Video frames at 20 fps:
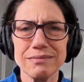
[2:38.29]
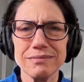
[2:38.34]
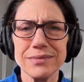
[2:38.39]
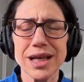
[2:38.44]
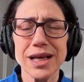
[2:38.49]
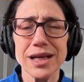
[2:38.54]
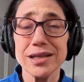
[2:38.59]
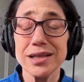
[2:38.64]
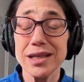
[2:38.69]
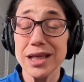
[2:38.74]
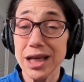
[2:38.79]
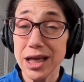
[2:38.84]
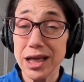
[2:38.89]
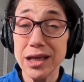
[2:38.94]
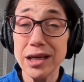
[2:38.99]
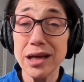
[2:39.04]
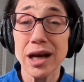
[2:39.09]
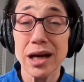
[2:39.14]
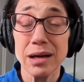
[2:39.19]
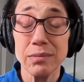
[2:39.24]
that is the
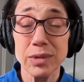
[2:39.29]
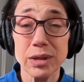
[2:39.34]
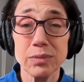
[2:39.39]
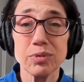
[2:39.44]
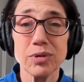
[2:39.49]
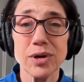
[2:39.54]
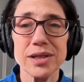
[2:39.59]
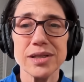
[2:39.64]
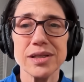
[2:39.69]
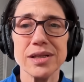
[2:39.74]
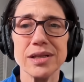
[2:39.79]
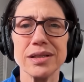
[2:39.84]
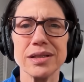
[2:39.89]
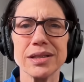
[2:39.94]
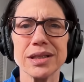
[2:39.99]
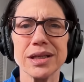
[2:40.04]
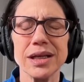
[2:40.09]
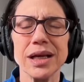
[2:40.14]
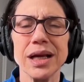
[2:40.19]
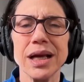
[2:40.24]
incoming
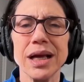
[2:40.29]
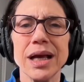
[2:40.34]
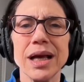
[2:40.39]
presidency,